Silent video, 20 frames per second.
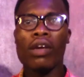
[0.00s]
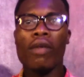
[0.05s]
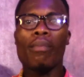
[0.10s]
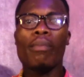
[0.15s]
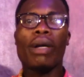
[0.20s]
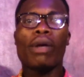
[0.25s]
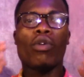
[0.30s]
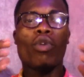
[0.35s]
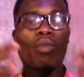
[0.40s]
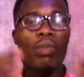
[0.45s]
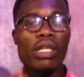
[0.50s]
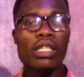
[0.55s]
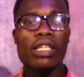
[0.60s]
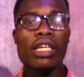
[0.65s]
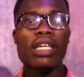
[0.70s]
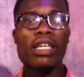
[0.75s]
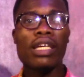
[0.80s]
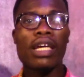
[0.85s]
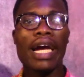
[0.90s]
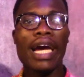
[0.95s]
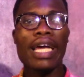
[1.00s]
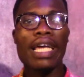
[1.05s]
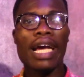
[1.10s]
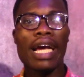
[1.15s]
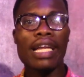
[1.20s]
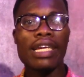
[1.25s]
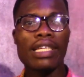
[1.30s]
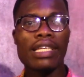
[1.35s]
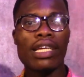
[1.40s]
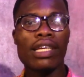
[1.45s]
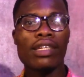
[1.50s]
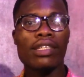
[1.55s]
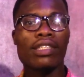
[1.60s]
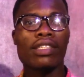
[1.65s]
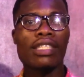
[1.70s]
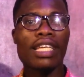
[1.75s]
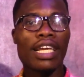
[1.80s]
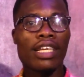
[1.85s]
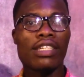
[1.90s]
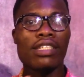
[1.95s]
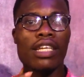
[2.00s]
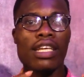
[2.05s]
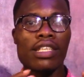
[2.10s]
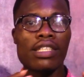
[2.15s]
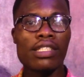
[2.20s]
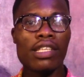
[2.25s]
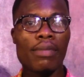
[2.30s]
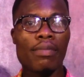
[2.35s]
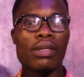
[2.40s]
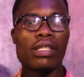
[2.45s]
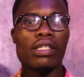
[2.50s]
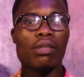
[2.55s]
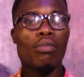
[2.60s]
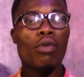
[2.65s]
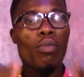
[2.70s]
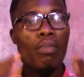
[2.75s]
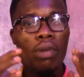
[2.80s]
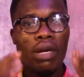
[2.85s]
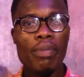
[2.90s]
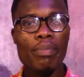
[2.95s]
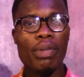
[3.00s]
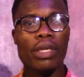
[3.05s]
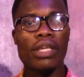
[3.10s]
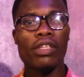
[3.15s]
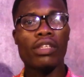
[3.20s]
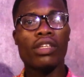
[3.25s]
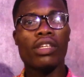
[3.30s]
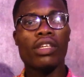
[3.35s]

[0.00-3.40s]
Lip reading: Bakobichi, I idea, Sunshine Summit, Mumbra be.